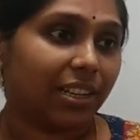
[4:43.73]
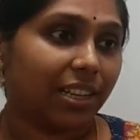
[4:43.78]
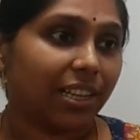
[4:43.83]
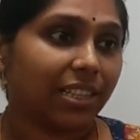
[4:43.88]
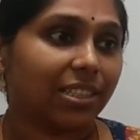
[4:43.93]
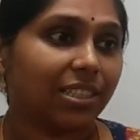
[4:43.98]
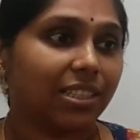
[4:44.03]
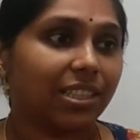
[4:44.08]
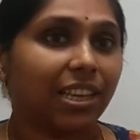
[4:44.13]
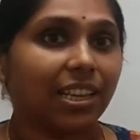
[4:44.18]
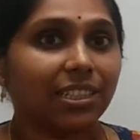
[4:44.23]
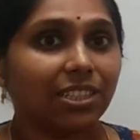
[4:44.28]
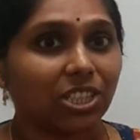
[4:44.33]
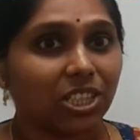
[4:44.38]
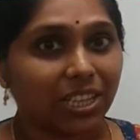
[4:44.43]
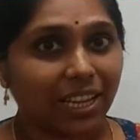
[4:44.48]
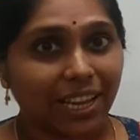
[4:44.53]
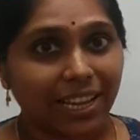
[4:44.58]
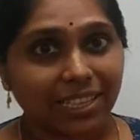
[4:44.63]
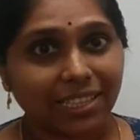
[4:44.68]
let's say
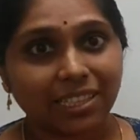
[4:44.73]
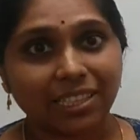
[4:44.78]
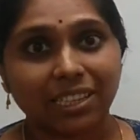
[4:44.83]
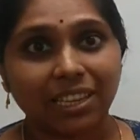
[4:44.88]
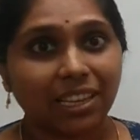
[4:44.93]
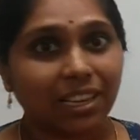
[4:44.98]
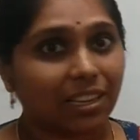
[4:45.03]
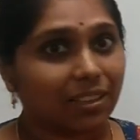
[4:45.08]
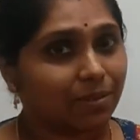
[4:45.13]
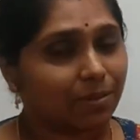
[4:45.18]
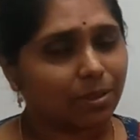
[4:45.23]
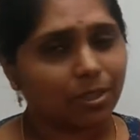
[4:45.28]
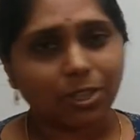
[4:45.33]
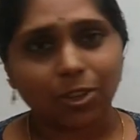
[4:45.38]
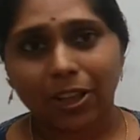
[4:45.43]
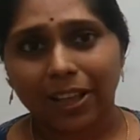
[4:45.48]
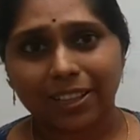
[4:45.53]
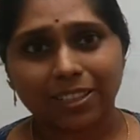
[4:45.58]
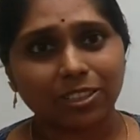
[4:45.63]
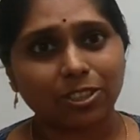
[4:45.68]
GST
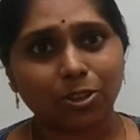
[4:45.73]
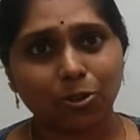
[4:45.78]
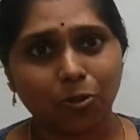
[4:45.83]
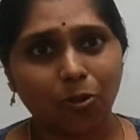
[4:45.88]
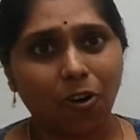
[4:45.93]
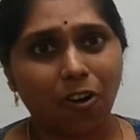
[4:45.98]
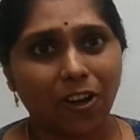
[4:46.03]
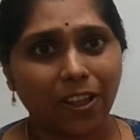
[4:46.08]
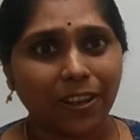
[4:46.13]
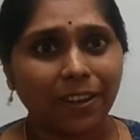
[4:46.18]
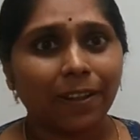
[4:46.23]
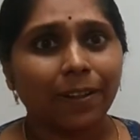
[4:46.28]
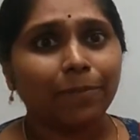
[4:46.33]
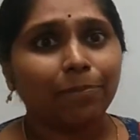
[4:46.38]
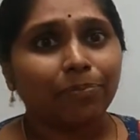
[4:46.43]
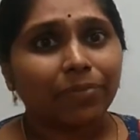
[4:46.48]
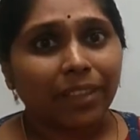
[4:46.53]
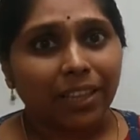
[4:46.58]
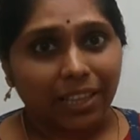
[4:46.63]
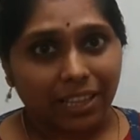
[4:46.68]
and so on,
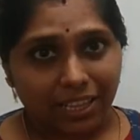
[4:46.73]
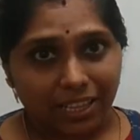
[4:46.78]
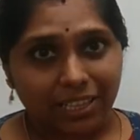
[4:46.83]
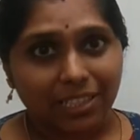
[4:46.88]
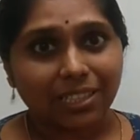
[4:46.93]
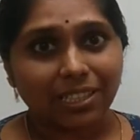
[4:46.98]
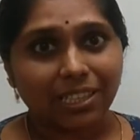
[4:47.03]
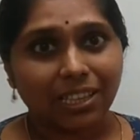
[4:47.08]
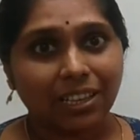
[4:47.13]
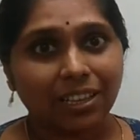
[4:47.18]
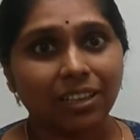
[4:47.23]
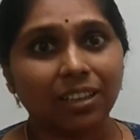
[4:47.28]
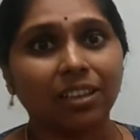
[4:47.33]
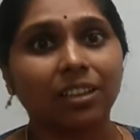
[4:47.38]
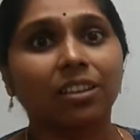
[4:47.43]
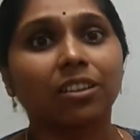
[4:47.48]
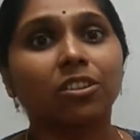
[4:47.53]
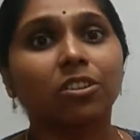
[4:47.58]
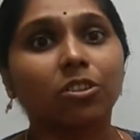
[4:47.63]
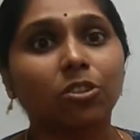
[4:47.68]
is
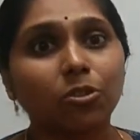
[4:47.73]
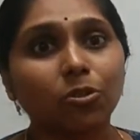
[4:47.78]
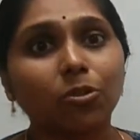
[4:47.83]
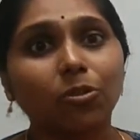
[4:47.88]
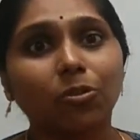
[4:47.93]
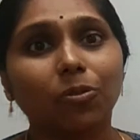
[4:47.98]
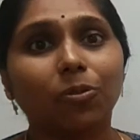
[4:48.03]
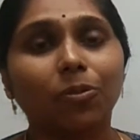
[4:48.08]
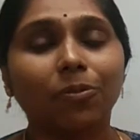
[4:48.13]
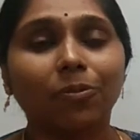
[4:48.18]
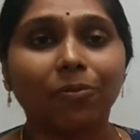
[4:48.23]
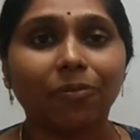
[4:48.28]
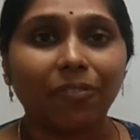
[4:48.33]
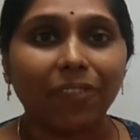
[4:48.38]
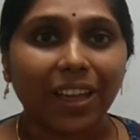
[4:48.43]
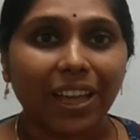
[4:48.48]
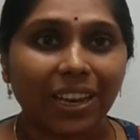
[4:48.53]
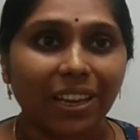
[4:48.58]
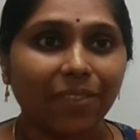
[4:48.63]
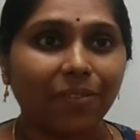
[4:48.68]
to
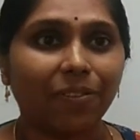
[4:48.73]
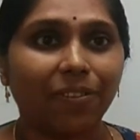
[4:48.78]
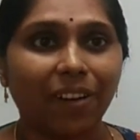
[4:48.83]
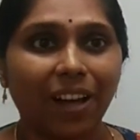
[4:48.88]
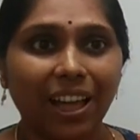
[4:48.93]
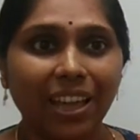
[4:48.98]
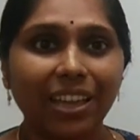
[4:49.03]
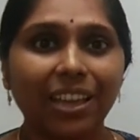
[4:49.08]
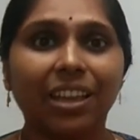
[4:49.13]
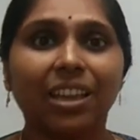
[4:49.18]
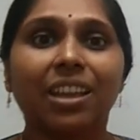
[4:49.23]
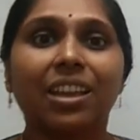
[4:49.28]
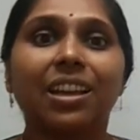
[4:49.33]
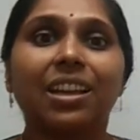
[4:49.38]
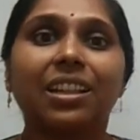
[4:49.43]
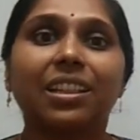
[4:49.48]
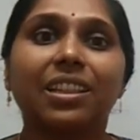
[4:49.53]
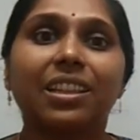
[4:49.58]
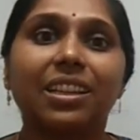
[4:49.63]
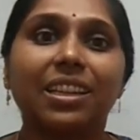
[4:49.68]
verify
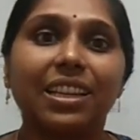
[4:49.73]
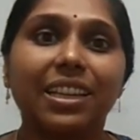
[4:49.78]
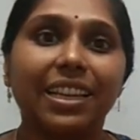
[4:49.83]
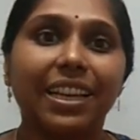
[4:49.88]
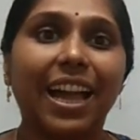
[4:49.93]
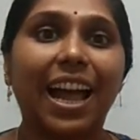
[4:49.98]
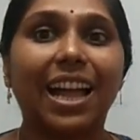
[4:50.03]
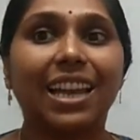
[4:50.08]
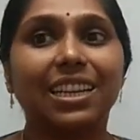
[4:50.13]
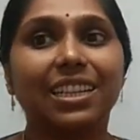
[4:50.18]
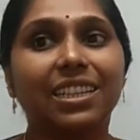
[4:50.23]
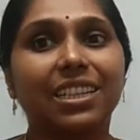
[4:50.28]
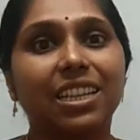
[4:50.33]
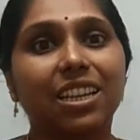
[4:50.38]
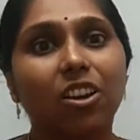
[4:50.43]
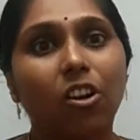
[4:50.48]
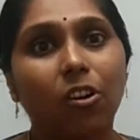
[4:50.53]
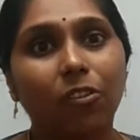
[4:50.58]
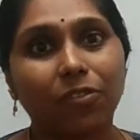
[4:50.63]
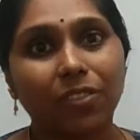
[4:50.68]
the
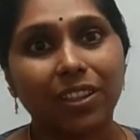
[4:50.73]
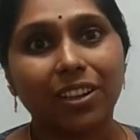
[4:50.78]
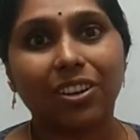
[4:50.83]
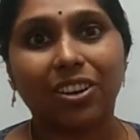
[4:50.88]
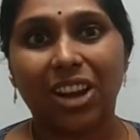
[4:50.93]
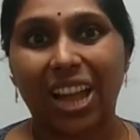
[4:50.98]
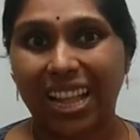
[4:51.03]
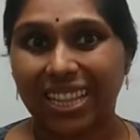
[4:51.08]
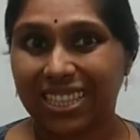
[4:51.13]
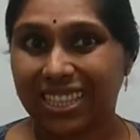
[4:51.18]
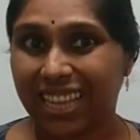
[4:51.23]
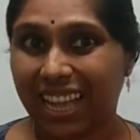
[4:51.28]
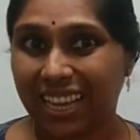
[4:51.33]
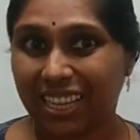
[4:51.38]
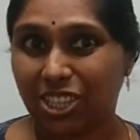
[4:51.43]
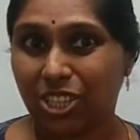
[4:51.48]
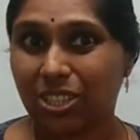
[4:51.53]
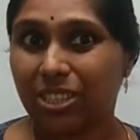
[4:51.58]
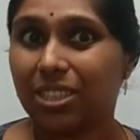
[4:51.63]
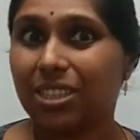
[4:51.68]
legality of the
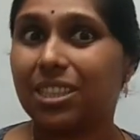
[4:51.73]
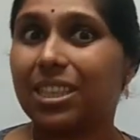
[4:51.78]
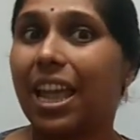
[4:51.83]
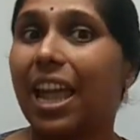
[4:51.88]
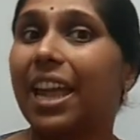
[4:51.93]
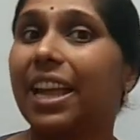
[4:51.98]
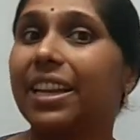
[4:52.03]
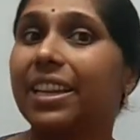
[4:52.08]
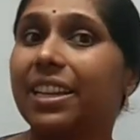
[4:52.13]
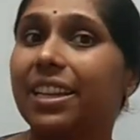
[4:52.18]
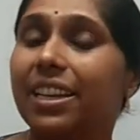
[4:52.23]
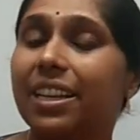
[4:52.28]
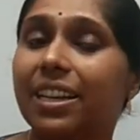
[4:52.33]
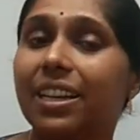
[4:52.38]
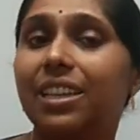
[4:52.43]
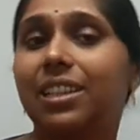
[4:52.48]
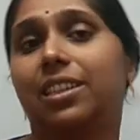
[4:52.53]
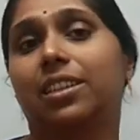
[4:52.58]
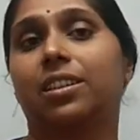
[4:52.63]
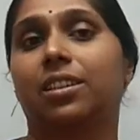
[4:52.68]
transactions
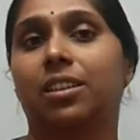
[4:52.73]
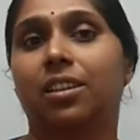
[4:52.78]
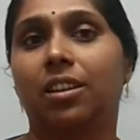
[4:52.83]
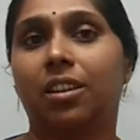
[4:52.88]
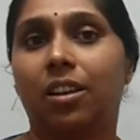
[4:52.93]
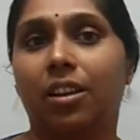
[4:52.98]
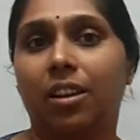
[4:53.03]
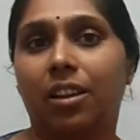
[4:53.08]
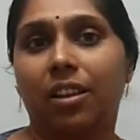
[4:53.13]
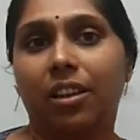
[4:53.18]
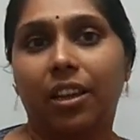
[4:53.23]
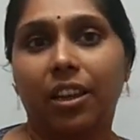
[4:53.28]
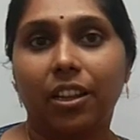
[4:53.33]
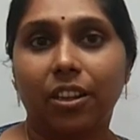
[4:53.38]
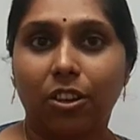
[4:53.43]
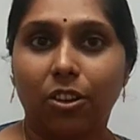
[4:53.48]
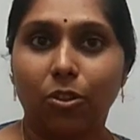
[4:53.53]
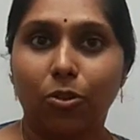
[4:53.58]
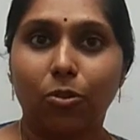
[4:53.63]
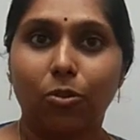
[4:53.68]
entered
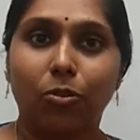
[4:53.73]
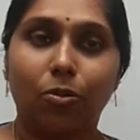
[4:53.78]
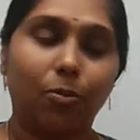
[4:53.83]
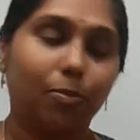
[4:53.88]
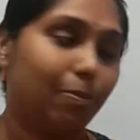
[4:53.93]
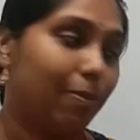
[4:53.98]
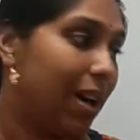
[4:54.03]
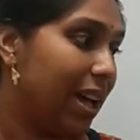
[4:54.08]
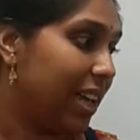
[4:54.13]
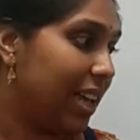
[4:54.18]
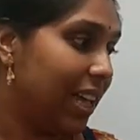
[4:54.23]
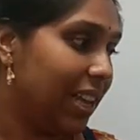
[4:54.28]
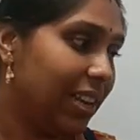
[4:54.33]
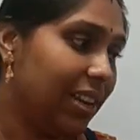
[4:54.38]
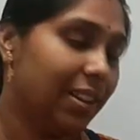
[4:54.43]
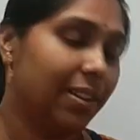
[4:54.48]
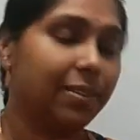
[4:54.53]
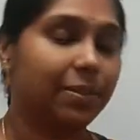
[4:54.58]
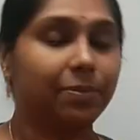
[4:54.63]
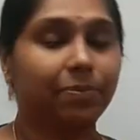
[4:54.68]
into by an
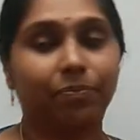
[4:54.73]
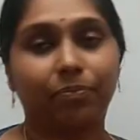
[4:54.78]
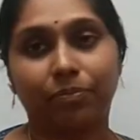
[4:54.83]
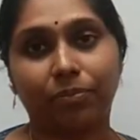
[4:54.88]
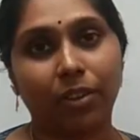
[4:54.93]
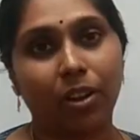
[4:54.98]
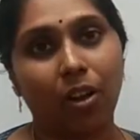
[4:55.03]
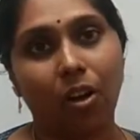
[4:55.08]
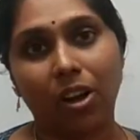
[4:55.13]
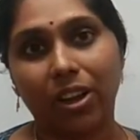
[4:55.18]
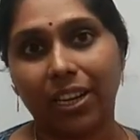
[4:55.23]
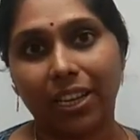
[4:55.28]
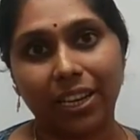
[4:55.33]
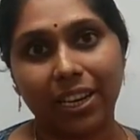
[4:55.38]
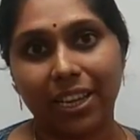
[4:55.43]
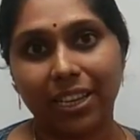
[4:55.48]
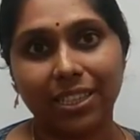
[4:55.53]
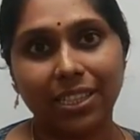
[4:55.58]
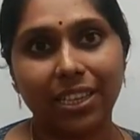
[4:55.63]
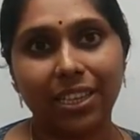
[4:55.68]

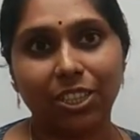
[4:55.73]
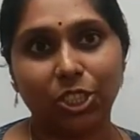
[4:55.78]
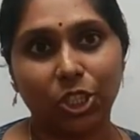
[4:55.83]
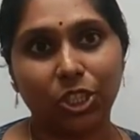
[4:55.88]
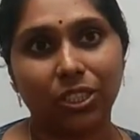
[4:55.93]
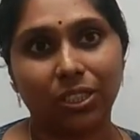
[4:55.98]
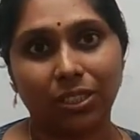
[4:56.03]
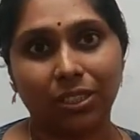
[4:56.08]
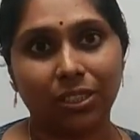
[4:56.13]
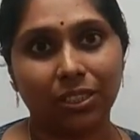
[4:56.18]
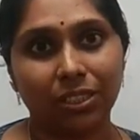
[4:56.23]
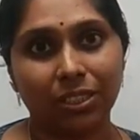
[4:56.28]
organization.